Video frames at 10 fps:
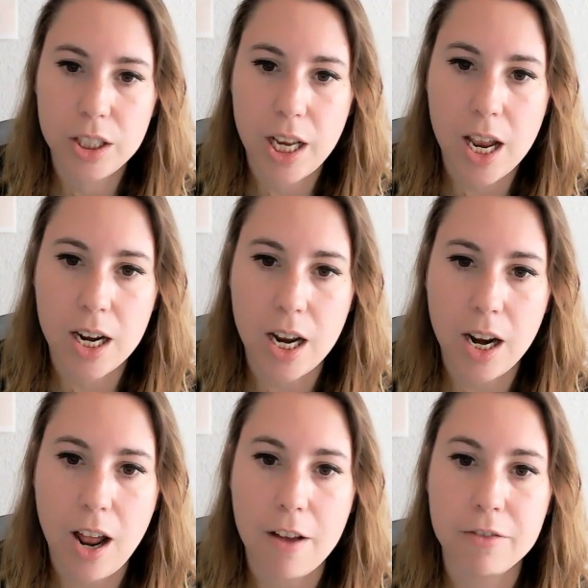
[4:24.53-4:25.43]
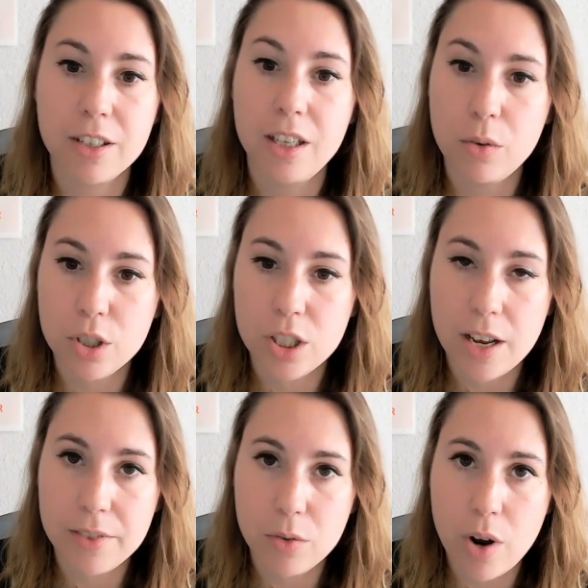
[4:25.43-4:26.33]
Then I have Keywords
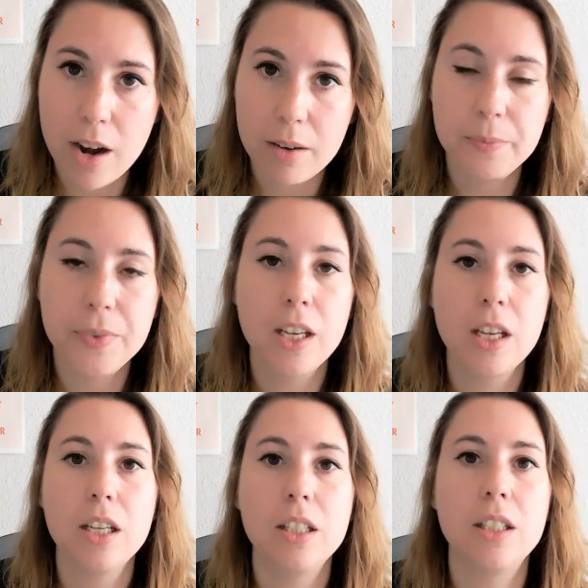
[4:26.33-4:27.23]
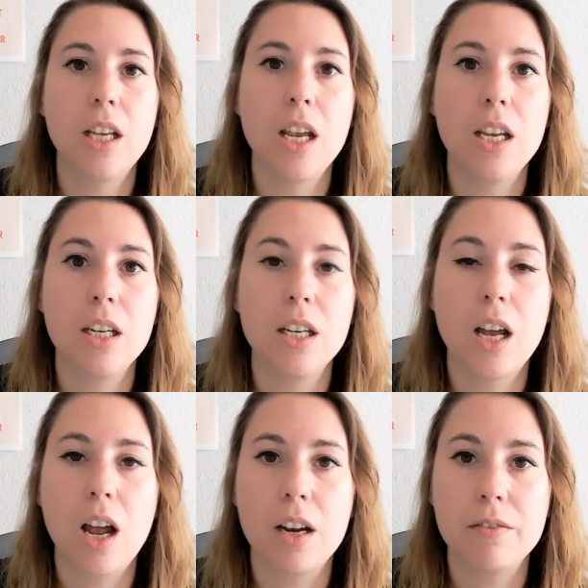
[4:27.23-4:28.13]
Everywhere. They
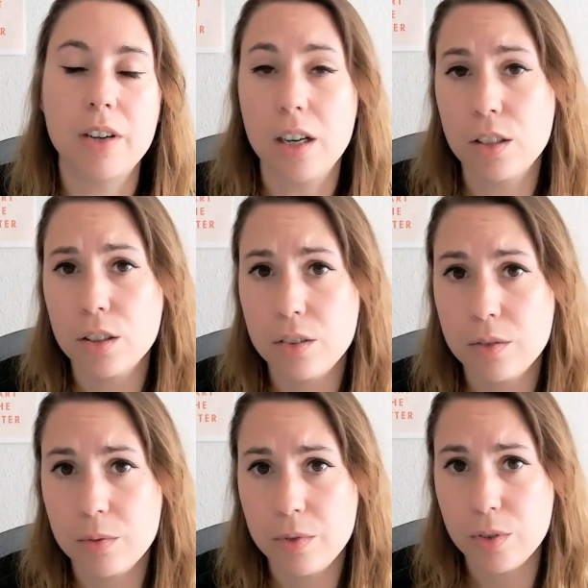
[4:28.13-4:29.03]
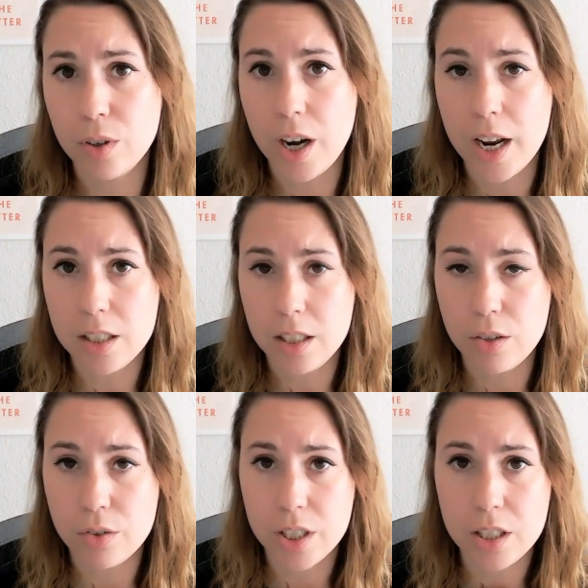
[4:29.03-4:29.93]
are very good for
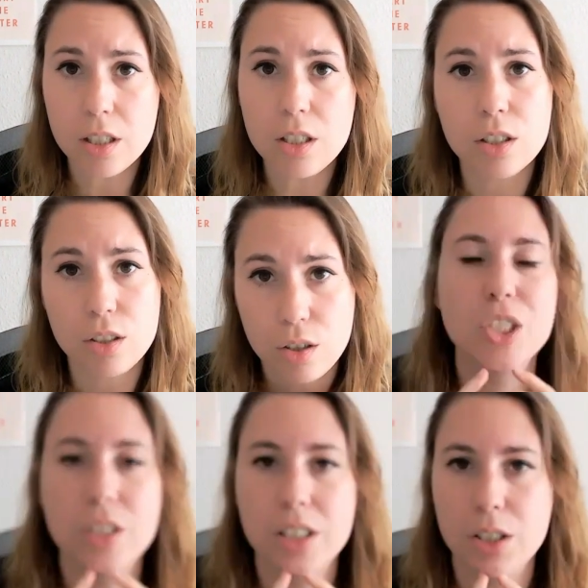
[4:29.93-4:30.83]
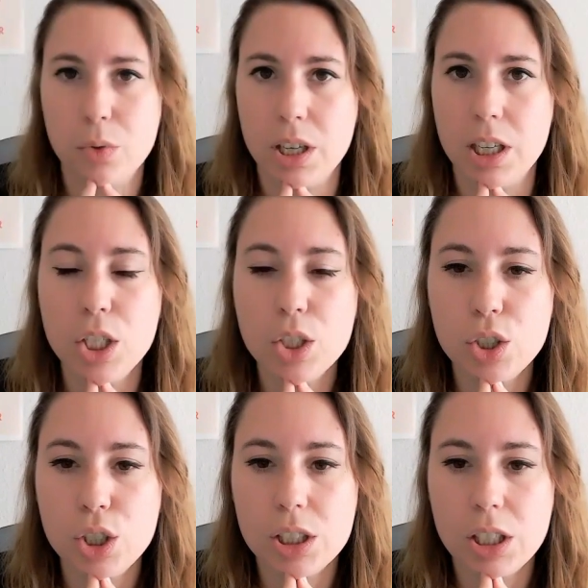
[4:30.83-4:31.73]
SEO research. So this is one I
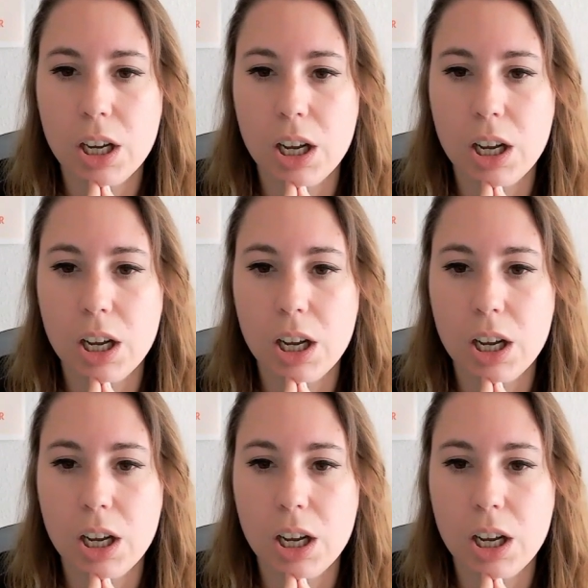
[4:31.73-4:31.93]
use.